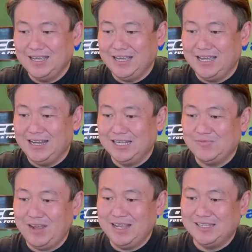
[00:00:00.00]
And as
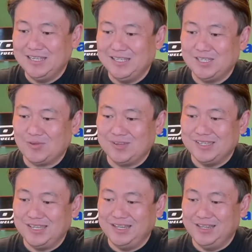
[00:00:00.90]
far as this is
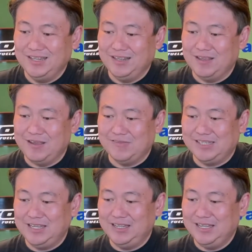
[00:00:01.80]
concerned, you have
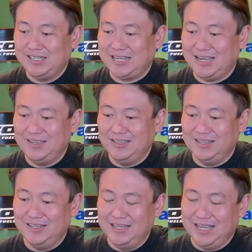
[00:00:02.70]
seen this
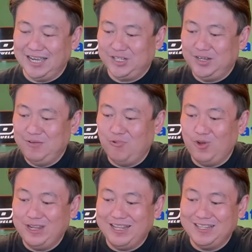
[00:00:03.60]
tire actually
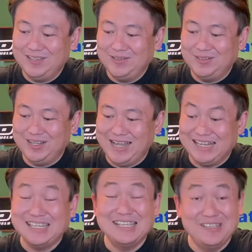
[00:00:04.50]
worn until
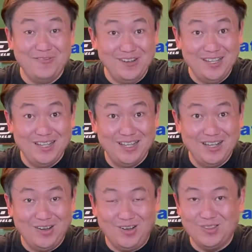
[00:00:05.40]
excessively
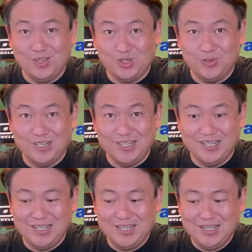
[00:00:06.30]
on the shoulder.
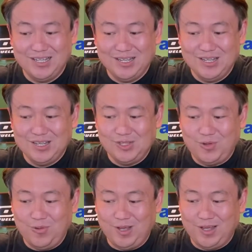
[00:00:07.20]

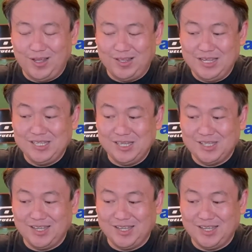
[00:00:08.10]
So this is